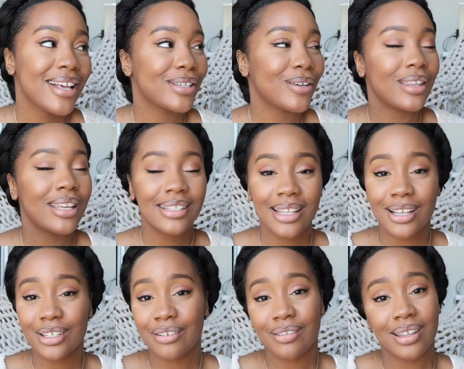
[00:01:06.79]
So these
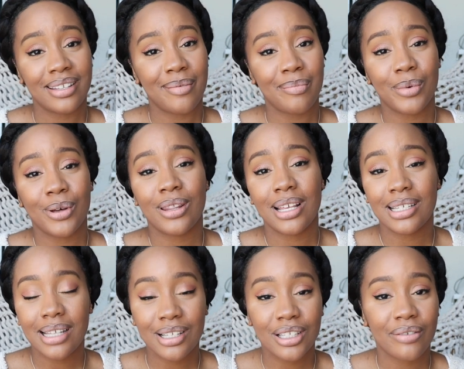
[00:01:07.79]
things are really simple, these
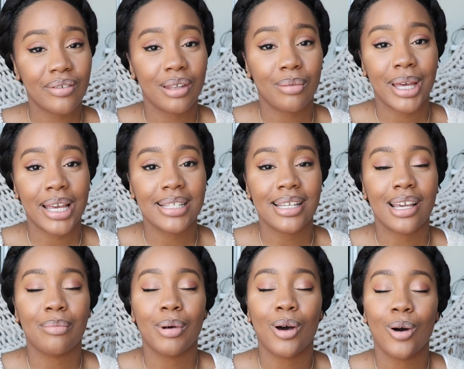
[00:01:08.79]
things are really
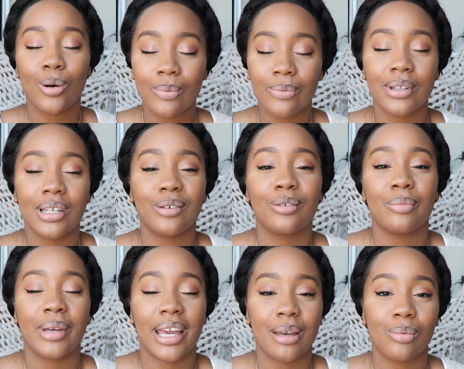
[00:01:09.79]
basic, but hopefully you will
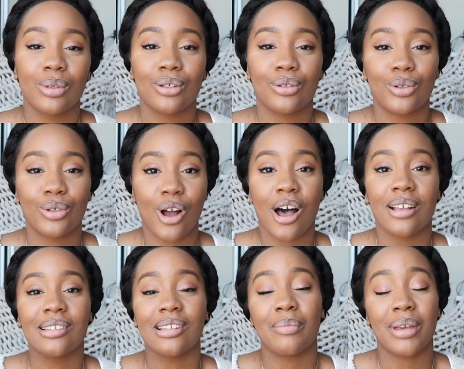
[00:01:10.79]
be able to draw
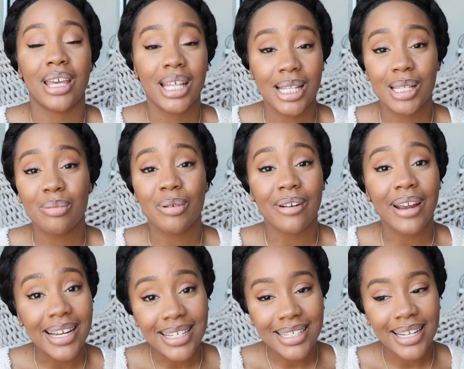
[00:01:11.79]
some
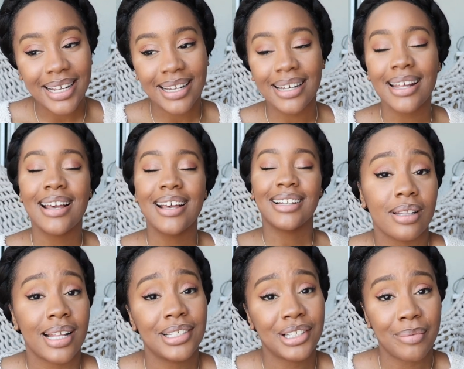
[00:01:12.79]
inspiration.
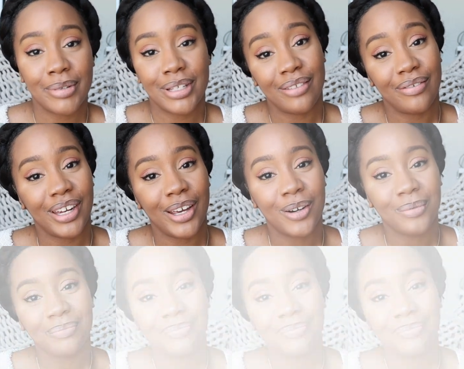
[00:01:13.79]
Let's jump into the video.